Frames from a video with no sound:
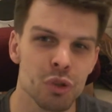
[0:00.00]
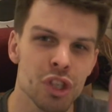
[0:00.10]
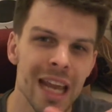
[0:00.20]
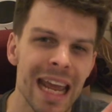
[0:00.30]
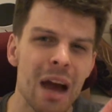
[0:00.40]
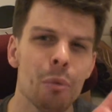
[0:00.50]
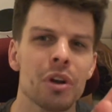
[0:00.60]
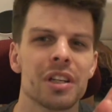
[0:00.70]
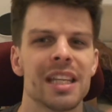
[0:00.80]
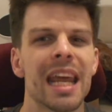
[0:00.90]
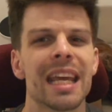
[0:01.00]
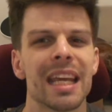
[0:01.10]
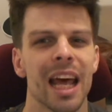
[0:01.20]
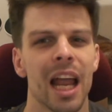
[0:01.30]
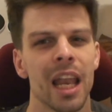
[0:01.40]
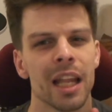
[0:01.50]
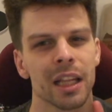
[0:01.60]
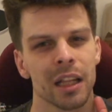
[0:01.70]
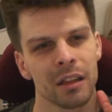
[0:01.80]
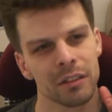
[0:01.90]
So today I wanna take it a
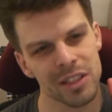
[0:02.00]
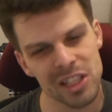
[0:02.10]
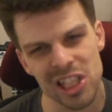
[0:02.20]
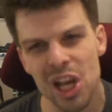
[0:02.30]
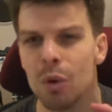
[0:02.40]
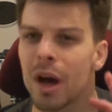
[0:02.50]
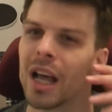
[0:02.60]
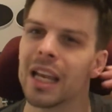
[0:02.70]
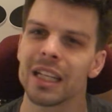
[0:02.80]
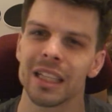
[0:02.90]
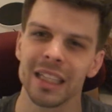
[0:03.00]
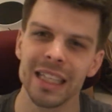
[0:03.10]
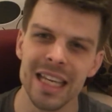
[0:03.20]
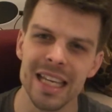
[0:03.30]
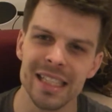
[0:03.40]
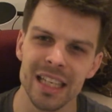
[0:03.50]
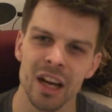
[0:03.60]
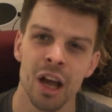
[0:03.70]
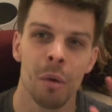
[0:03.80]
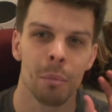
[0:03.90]
little slower, a little
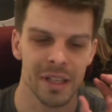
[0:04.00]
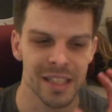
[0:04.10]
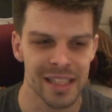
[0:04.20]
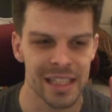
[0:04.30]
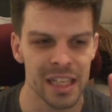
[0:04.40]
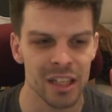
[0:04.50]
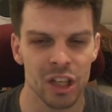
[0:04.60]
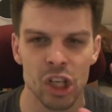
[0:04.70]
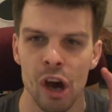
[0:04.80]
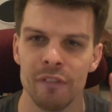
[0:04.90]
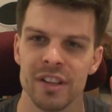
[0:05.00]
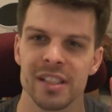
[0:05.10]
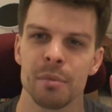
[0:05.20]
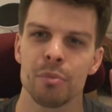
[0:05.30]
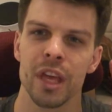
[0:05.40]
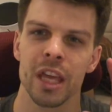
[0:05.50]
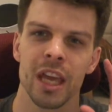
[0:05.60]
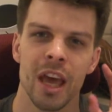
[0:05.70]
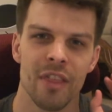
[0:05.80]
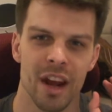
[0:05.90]
easier, but still cover
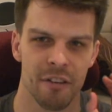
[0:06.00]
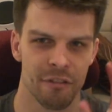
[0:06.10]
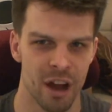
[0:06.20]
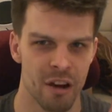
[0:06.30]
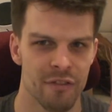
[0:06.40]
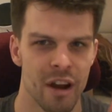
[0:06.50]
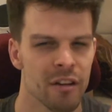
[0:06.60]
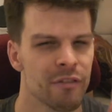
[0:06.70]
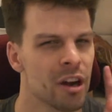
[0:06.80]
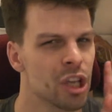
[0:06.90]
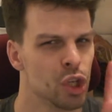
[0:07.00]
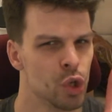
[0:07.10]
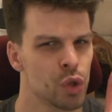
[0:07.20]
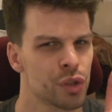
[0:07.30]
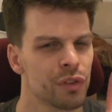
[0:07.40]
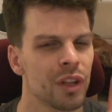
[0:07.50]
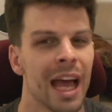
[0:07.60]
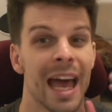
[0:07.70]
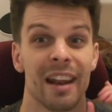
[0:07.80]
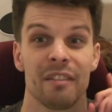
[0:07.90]
something that I find very, very useful.
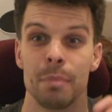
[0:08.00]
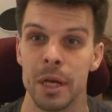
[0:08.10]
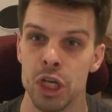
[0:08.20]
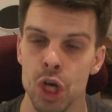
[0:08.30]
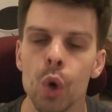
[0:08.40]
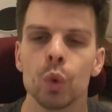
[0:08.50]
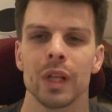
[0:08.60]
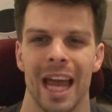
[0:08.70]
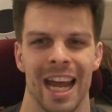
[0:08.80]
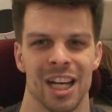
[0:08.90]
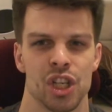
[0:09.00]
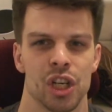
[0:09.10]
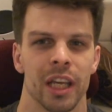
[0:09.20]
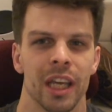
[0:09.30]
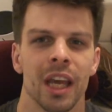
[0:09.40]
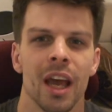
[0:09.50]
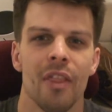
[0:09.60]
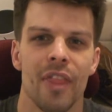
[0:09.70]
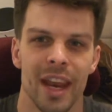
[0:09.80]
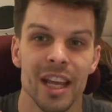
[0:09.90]
And I've been told, actually,
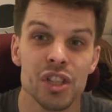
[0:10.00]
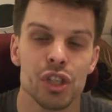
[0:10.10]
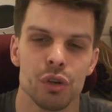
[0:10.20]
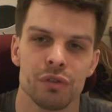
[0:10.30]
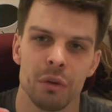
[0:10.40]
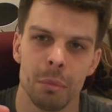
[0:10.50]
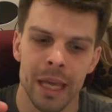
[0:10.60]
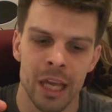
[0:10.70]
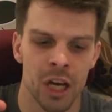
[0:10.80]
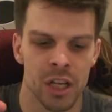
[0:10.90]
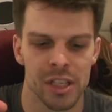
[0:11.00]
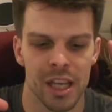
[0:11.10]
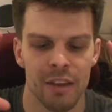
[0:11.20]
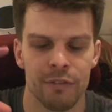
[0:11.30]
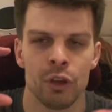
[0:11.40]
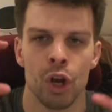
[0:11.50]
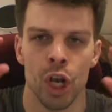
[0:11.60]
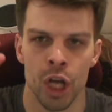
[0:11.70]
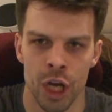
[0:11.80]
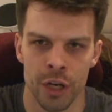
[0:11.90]
that is useful because if you
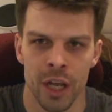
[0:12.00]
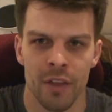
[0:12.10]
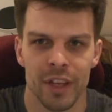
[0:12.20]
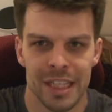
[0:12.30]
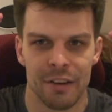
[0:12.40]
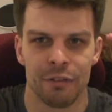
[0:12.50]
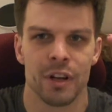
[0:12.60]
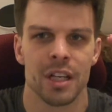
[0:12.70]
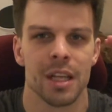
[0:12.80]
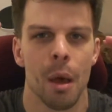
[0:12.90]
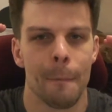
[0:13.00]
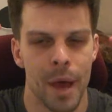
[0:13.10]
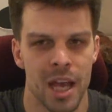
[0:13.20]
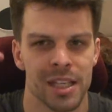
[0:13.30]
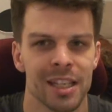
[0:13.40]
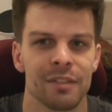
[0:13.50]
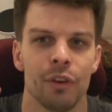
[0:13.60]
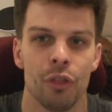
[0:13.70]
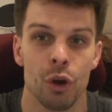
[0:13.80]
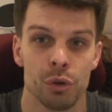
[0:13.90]
learn the different persons
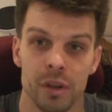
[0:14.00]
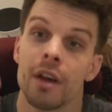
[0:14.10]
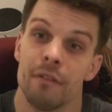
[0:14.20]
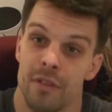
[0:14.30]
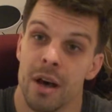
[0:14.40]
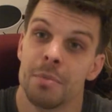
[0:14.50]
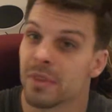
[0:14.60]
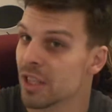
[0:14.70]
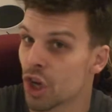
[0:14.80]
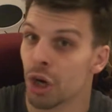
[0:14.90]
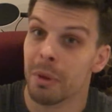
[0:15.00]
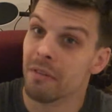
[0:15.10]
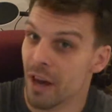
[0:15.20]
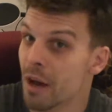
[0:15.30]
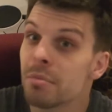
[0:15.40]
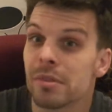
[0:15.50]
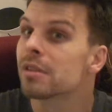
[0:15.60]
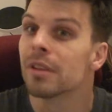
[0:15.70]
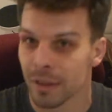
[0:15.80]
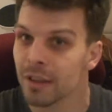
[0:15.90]
for those verbs, it's gonna be
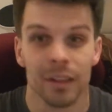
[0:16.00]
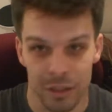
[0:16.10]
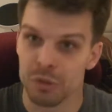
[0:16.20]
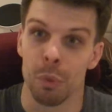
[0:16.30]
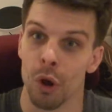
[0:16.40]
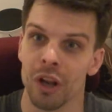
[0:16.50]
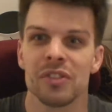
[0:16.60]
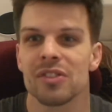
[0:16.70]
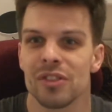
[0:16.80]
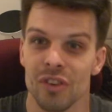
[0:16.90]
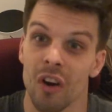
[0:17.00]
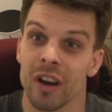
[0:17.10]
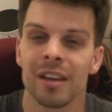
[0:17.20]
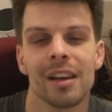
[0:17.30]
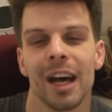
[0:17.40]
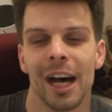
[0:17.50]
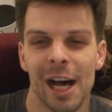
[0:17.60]
verbs. Spoilers, sorry.